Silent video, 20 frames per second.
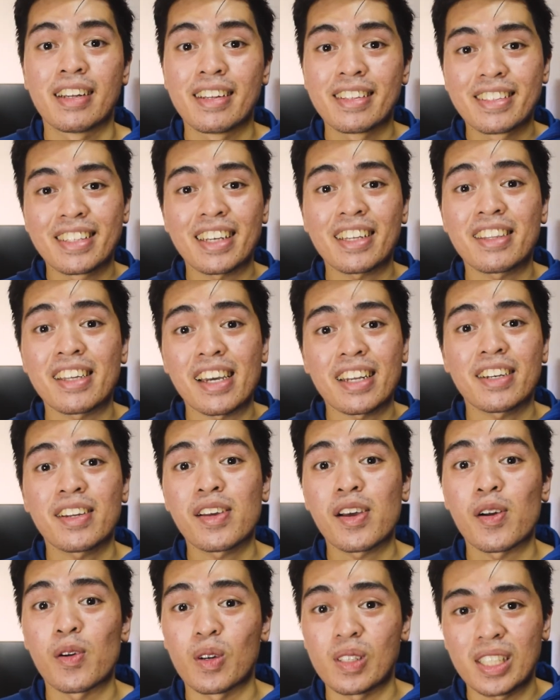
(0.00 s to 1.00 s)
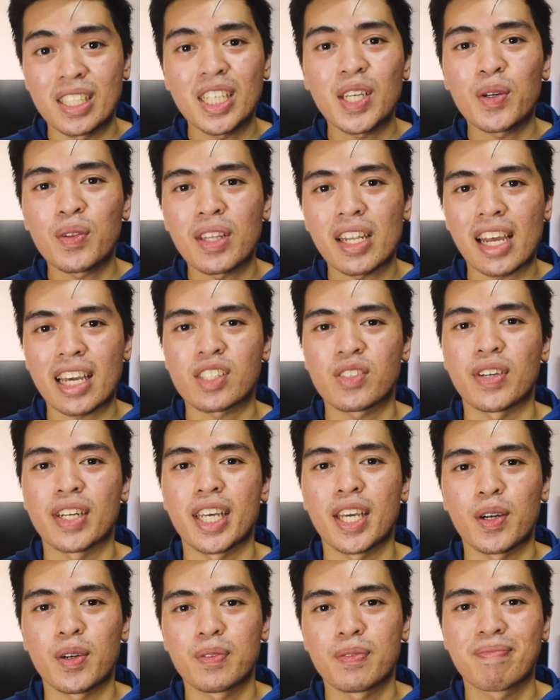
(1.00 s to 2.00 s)
Till then, we'll see you in the next
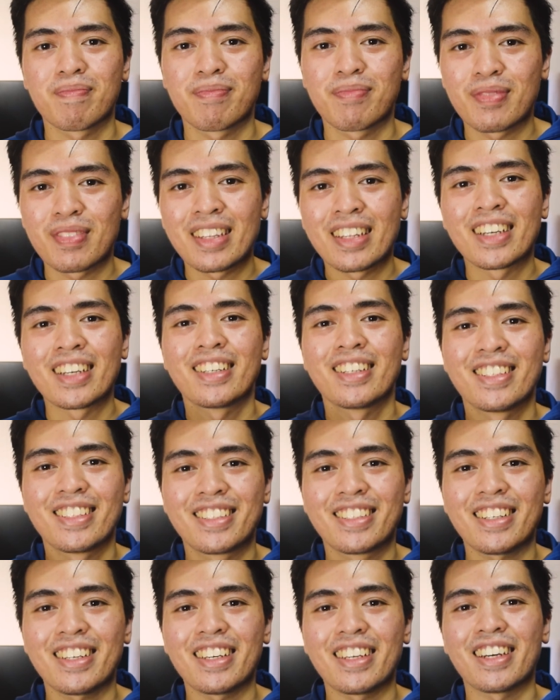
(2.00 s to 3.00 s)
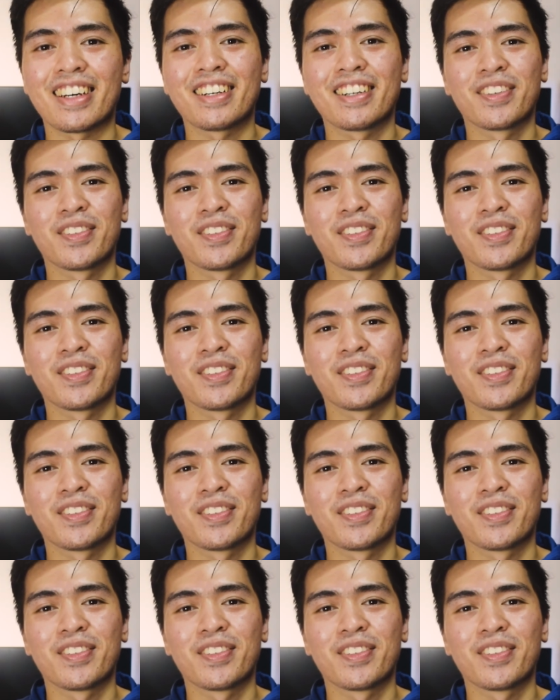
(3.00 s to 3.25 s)
video. See ya!